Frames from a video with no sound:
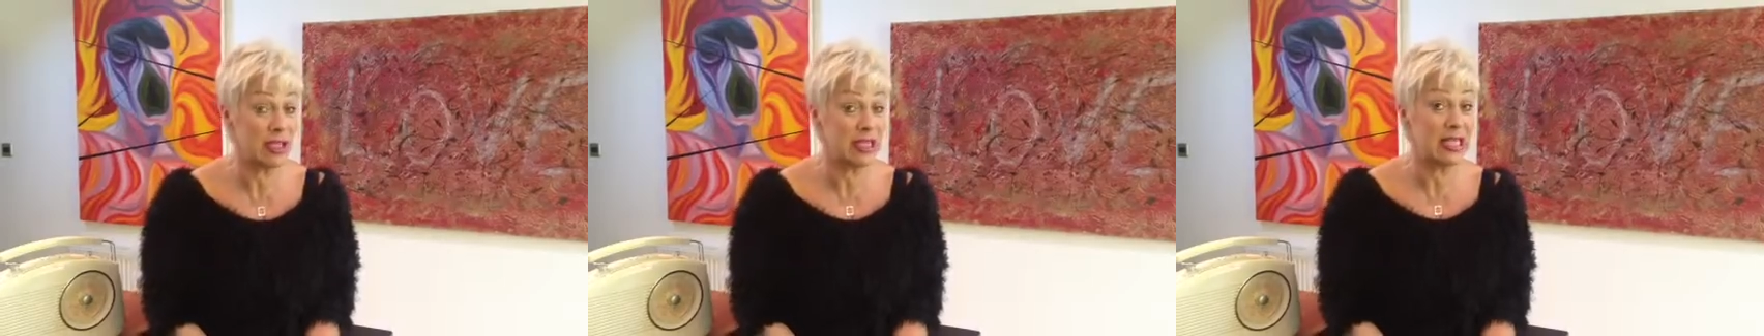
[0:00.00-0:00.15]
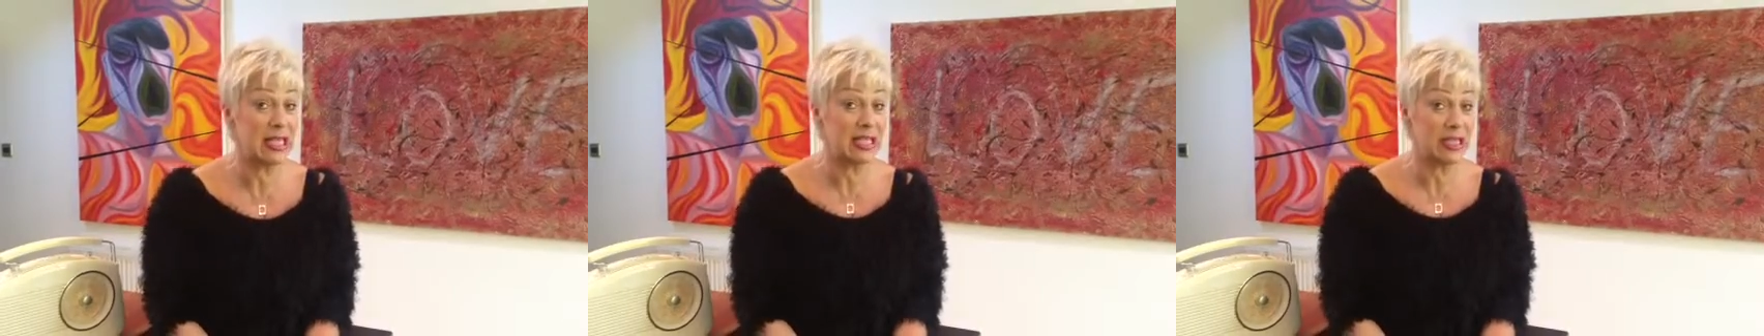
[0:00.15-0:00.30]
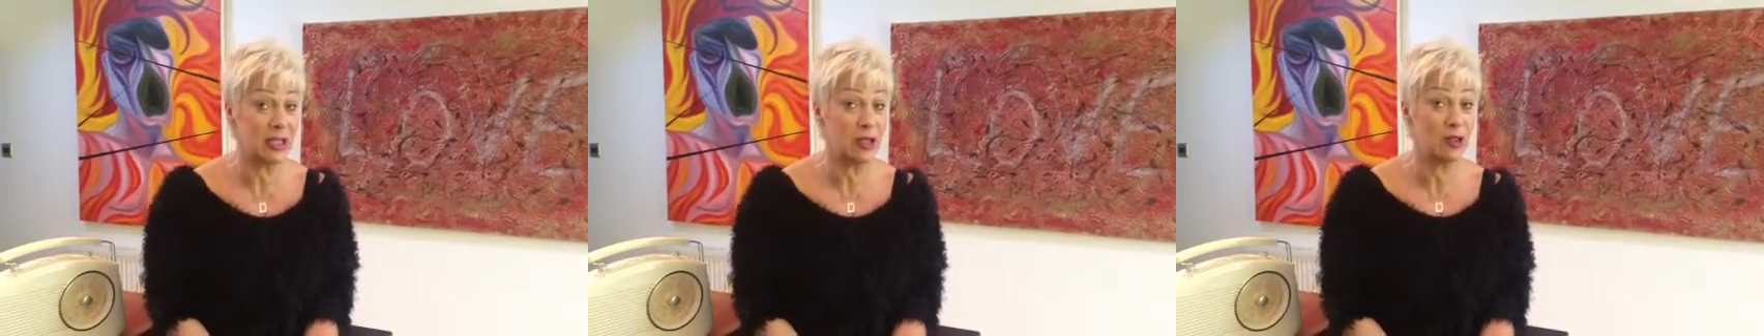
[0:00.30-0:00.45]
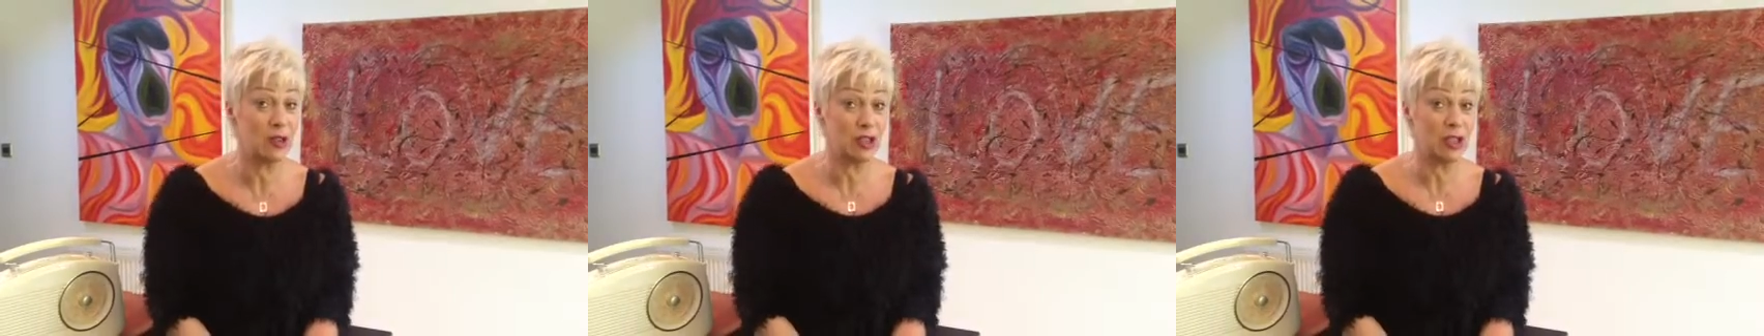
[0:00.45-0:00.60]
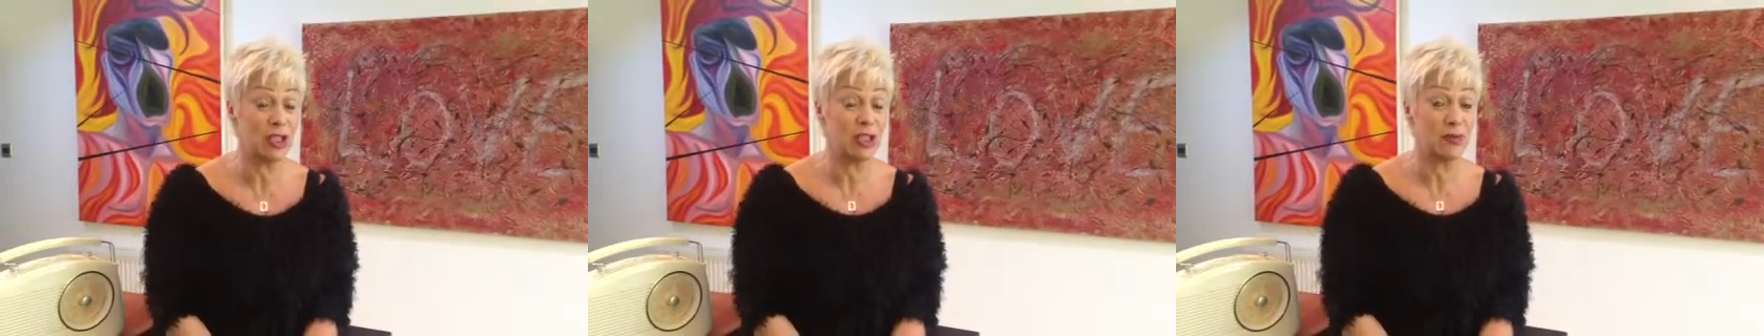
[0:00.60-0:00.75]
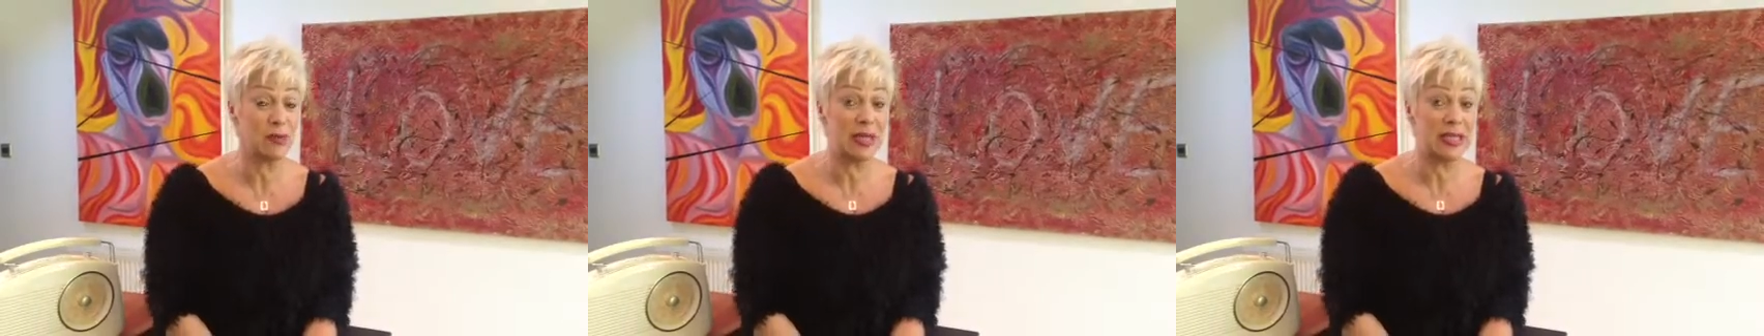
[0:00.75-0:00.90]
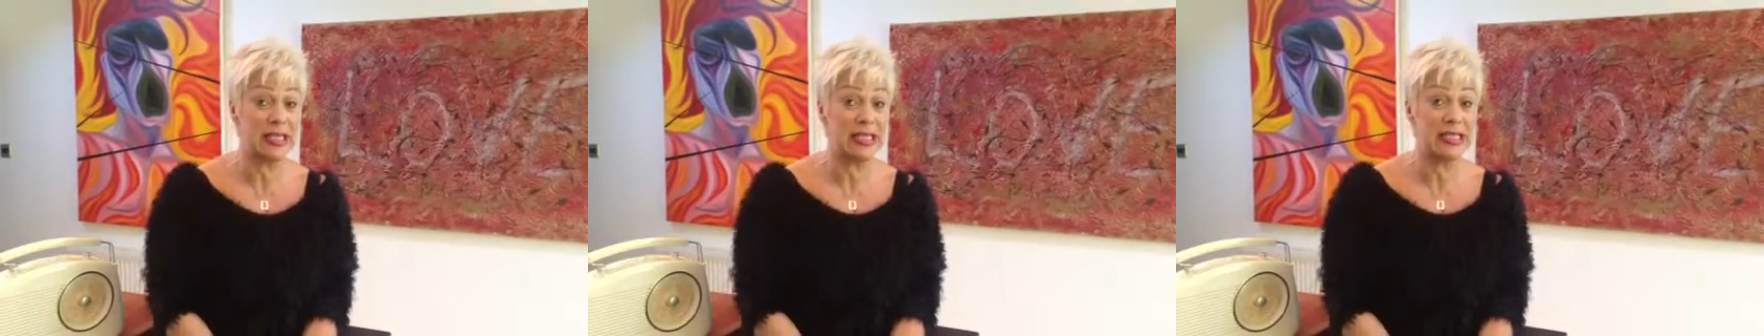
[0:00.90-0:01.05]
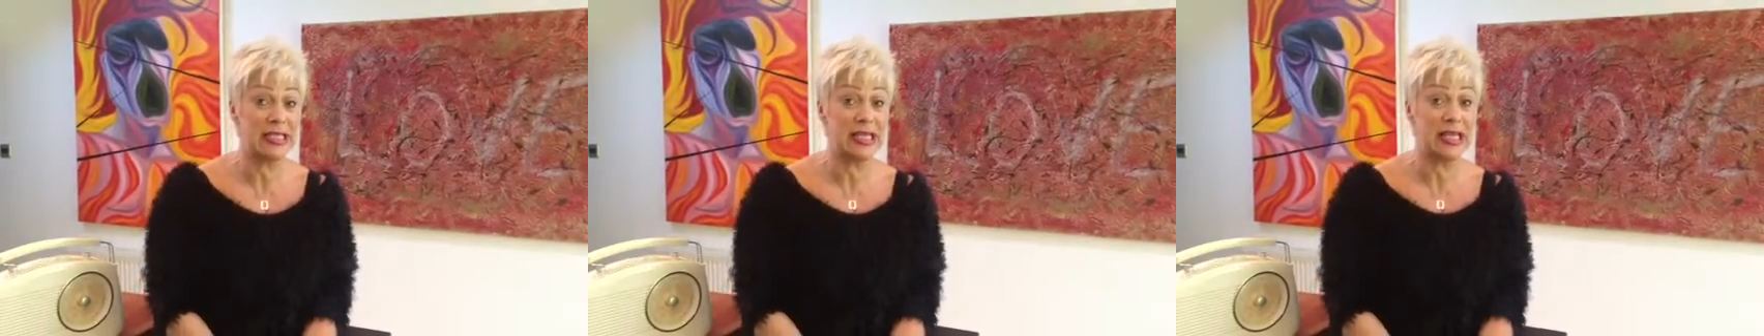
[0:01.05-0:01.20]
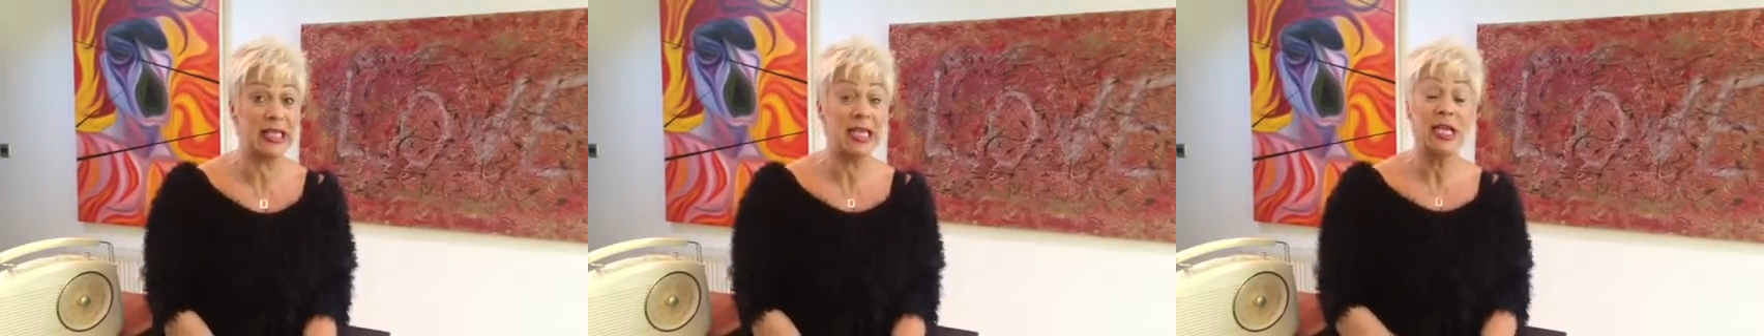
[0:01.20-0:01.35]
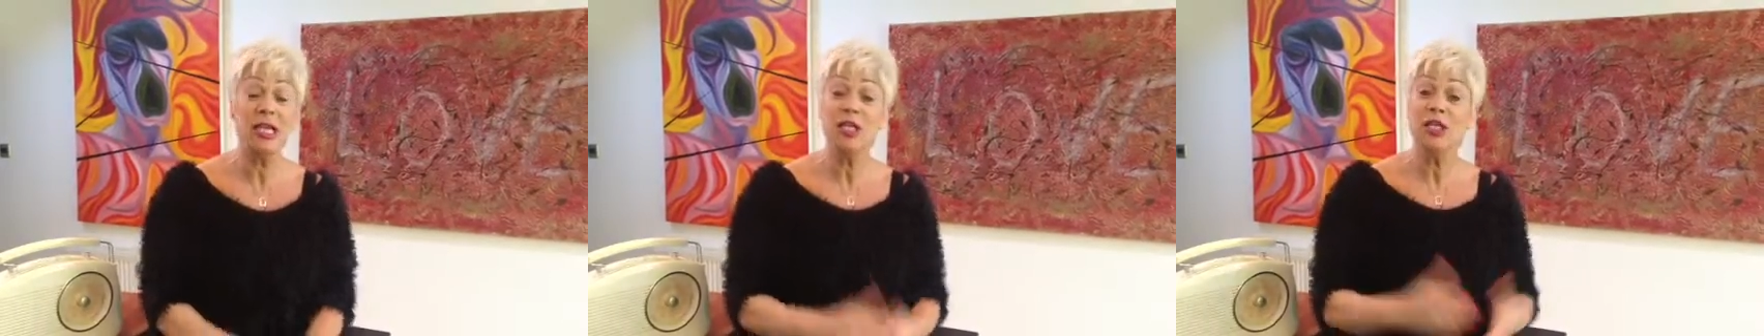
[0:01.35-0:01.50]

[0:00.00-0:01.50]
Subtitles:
things, not just my eating.